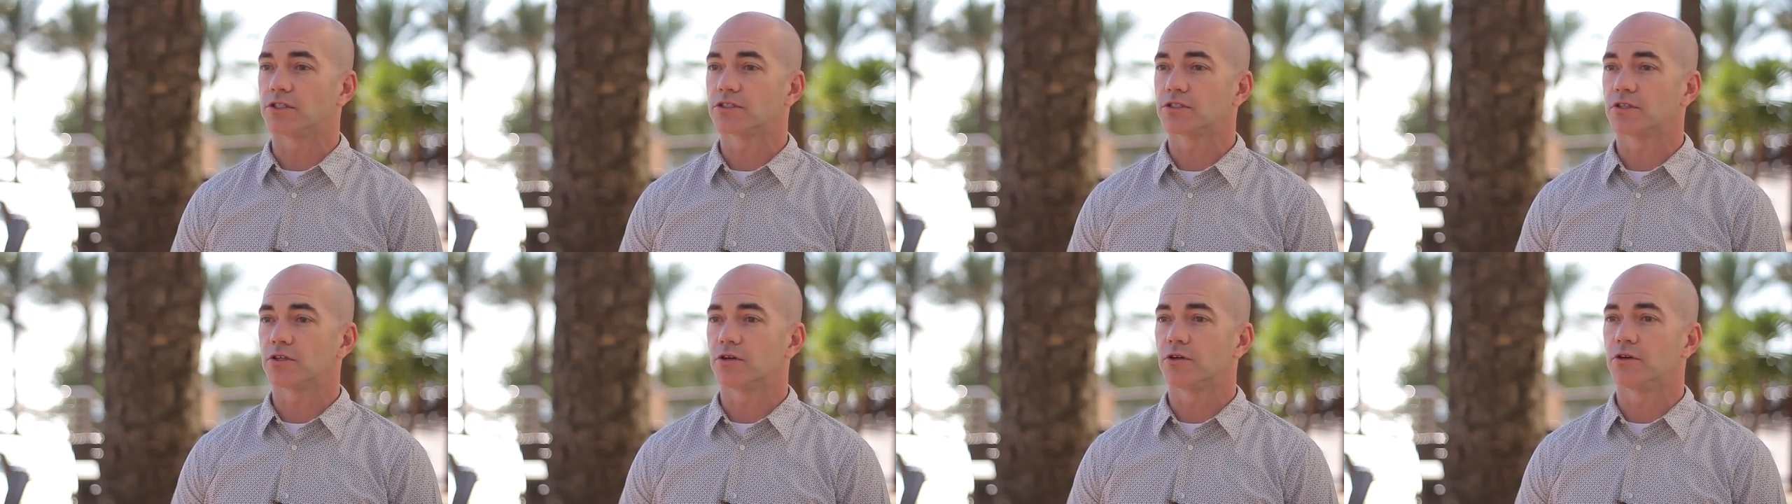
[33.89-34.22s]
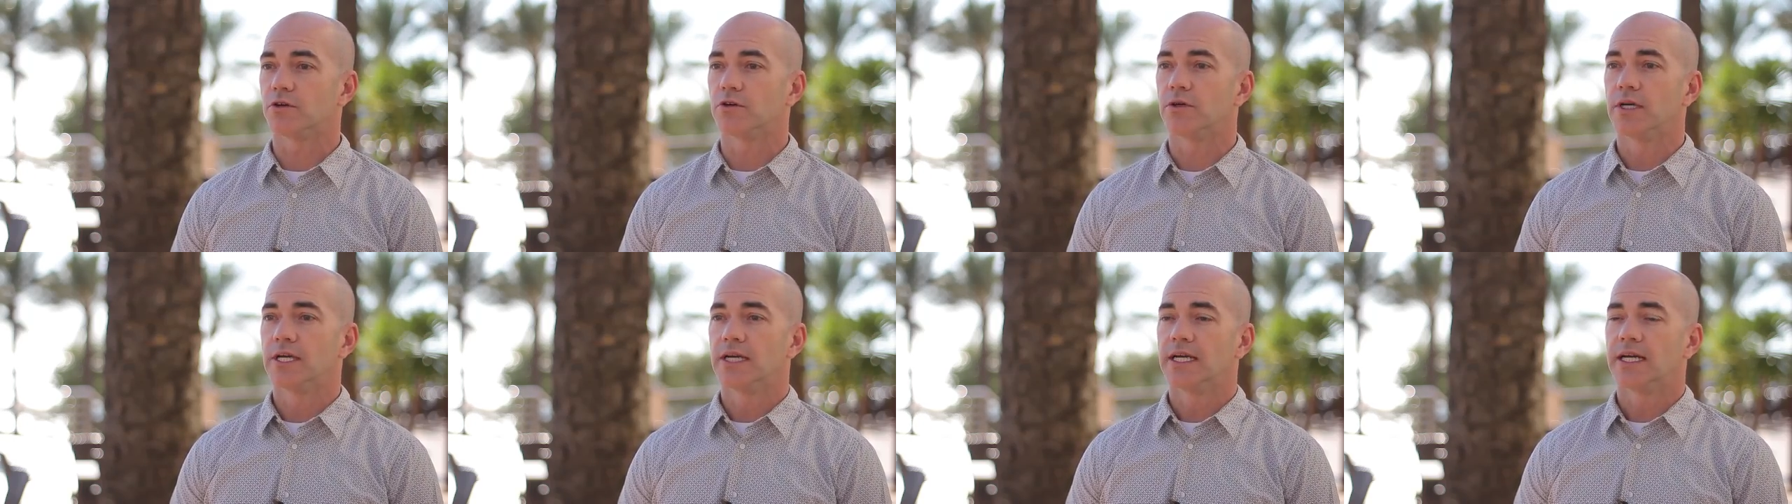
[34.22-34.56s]

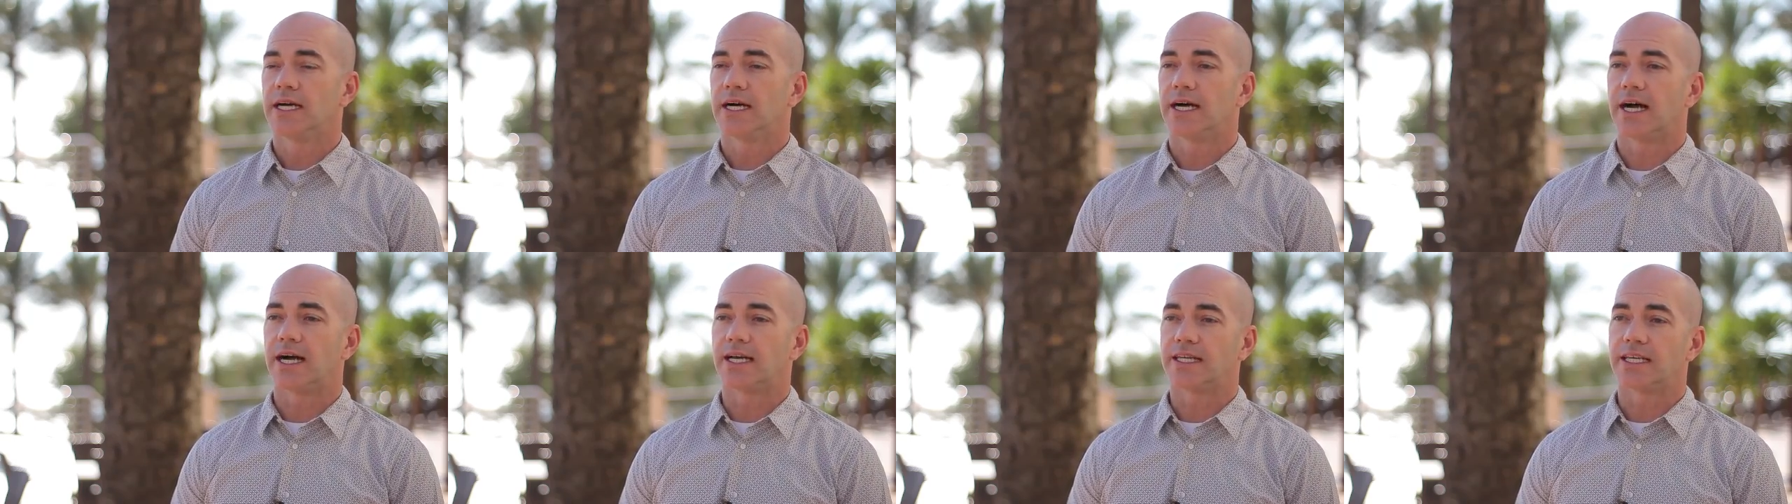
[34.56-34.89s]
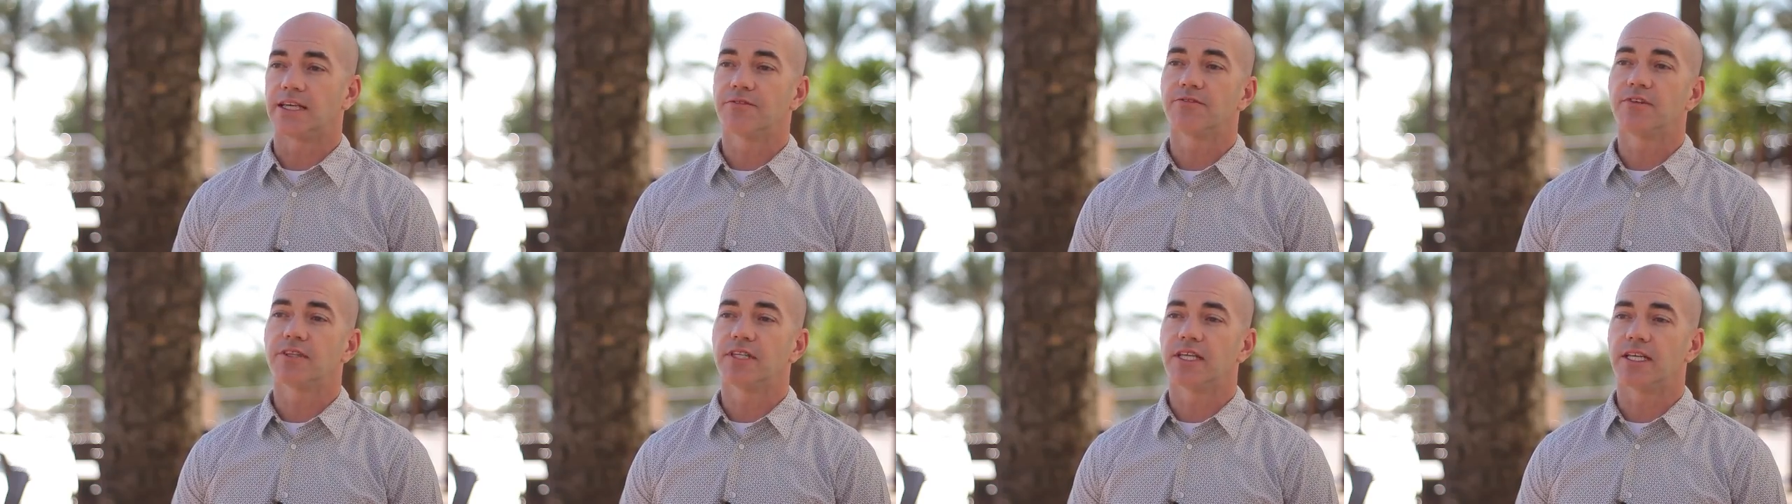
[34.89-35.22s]
So uh,
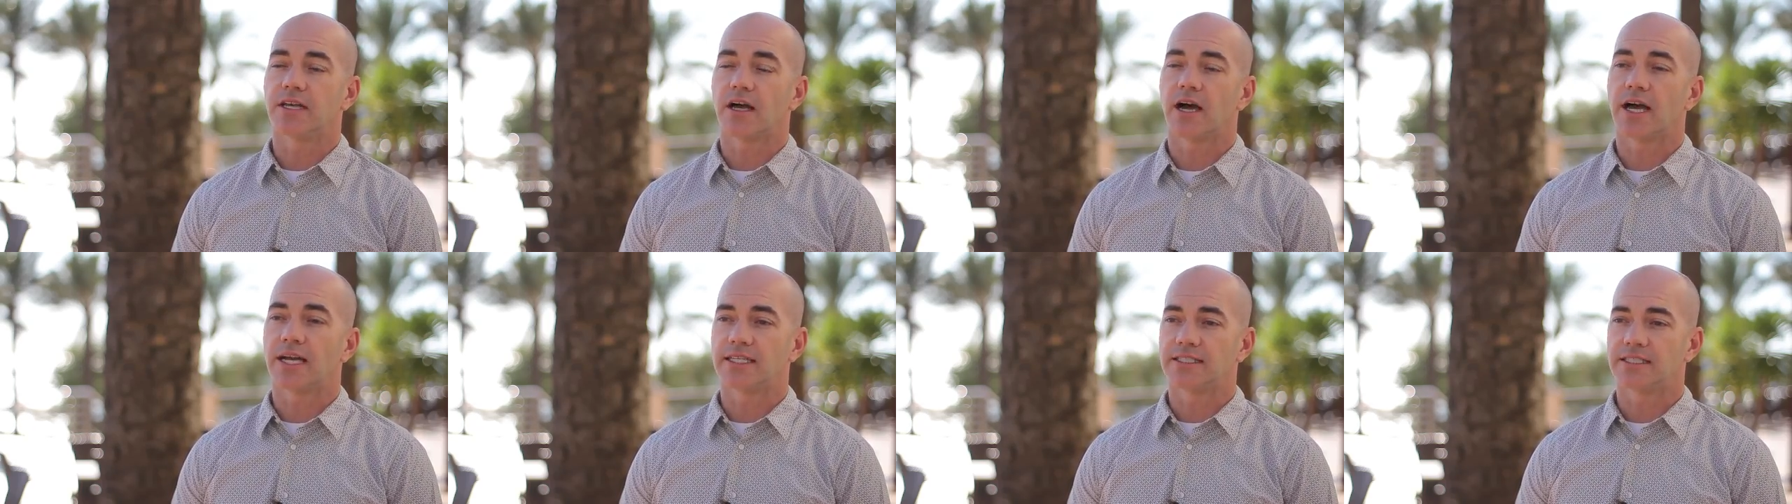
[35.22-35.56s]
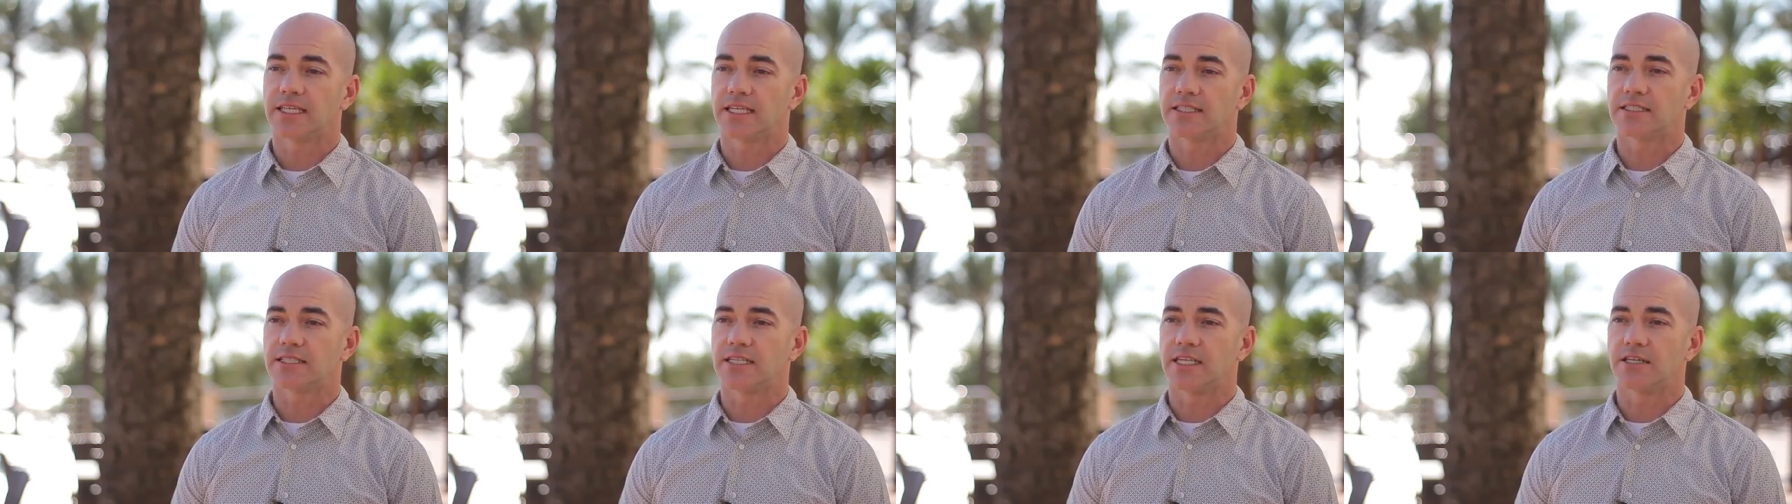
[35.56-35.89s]
given that high
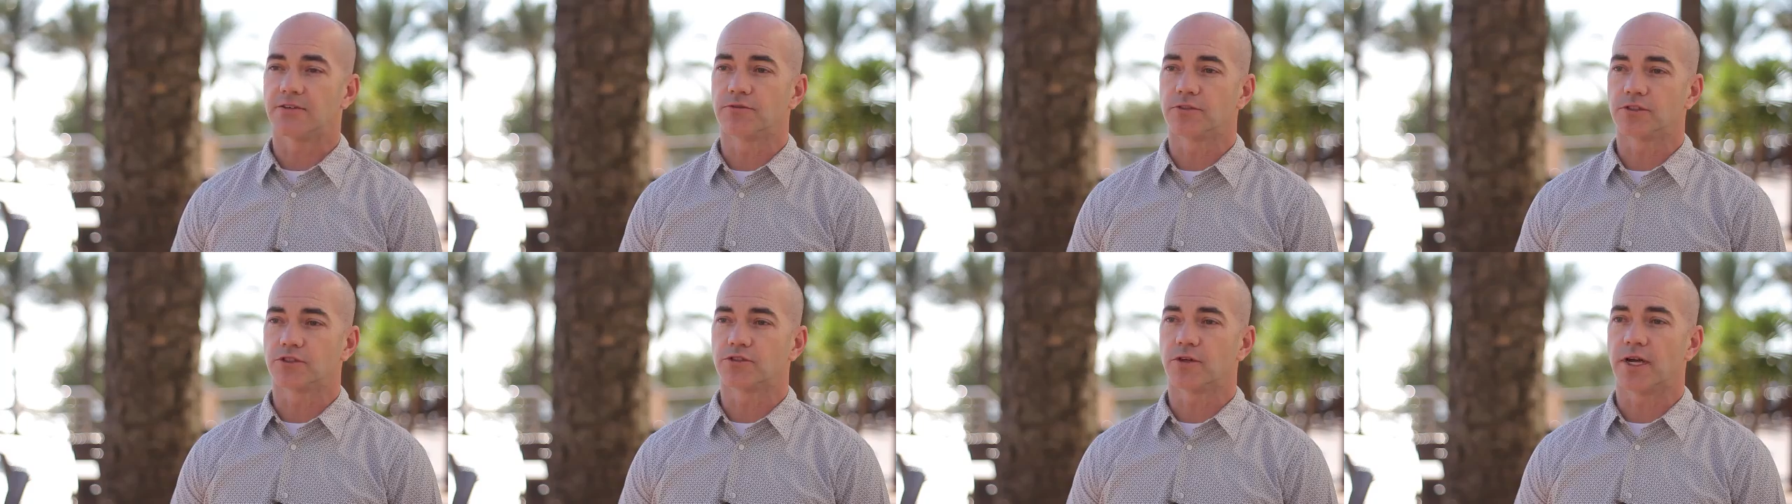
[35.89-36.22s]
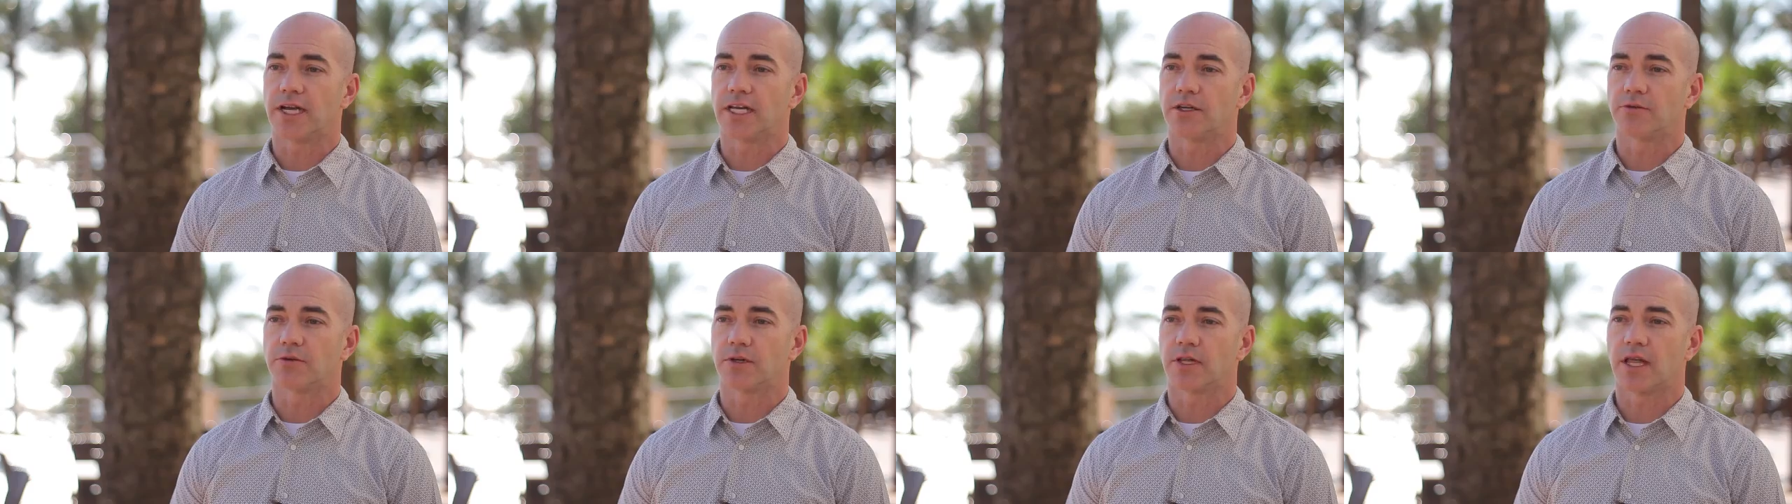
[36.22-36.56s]
intensity interval
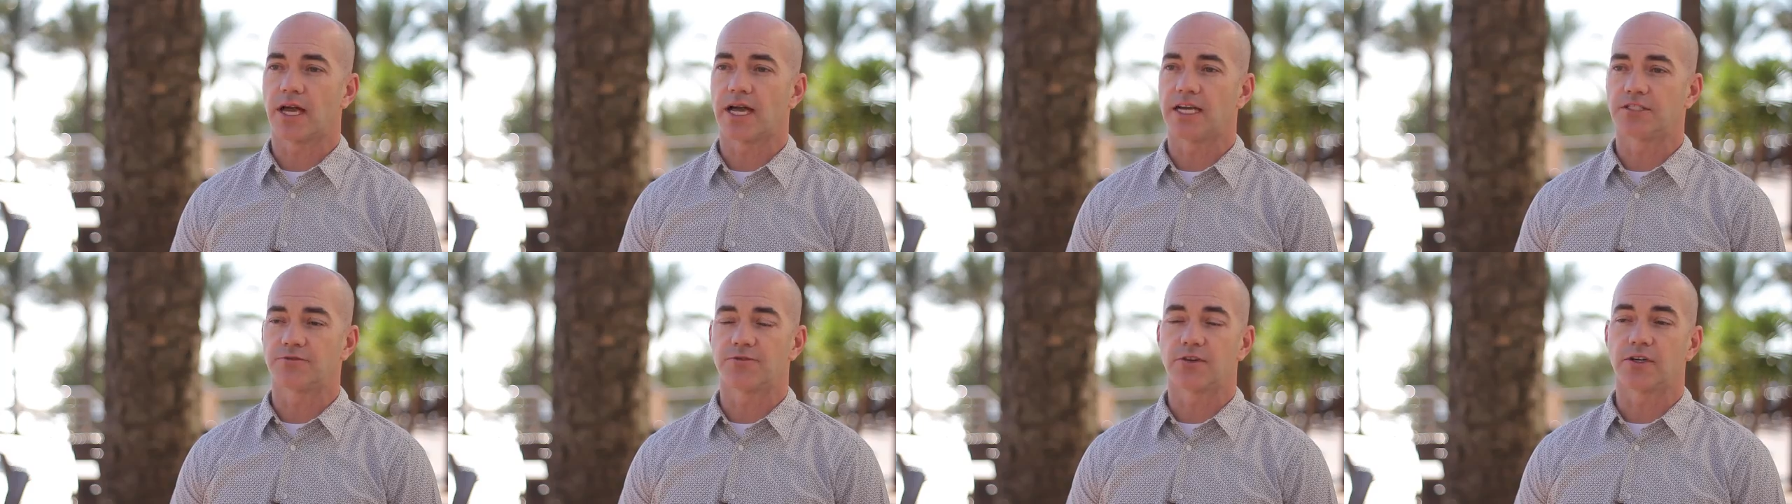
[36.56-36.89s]
training relies